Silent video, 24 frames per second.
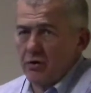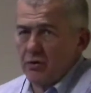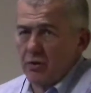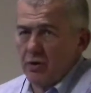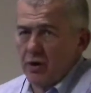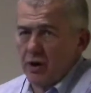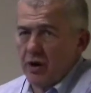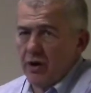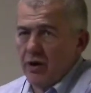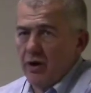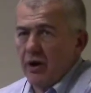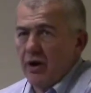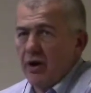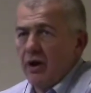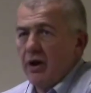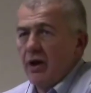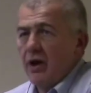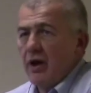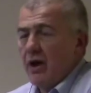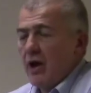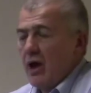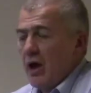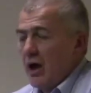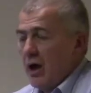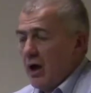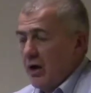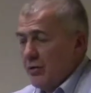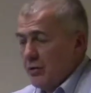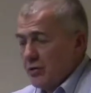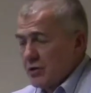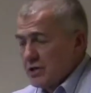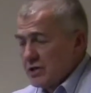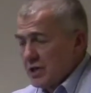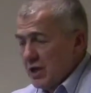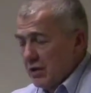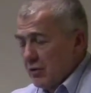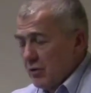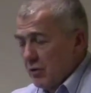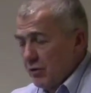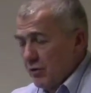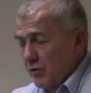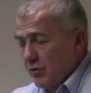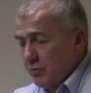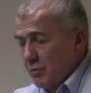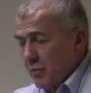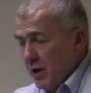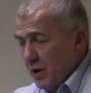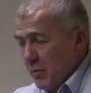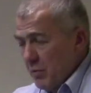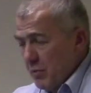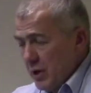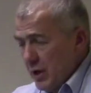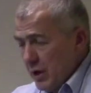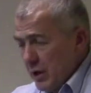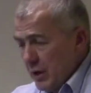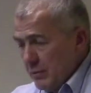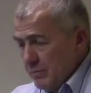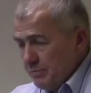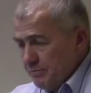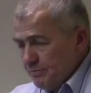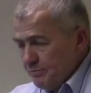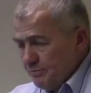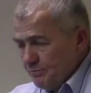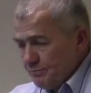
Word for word: who our other stakeholders might be.